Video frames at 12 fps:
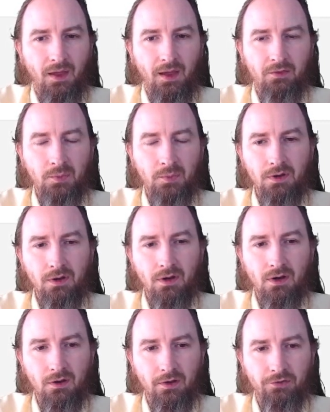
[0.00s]
As we look at
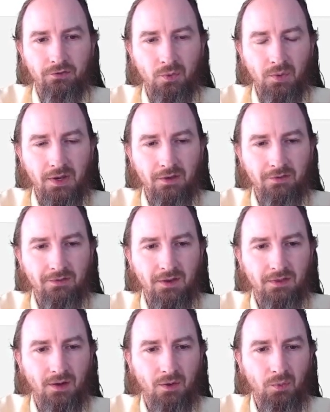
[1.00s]
our cluster, we can
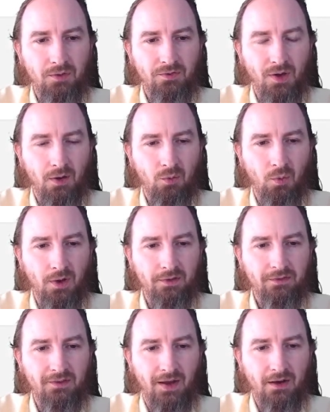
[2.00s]
see that we've got
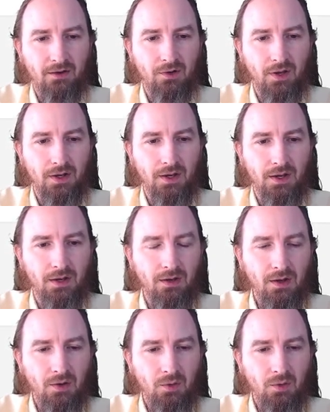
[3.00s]
one stack running,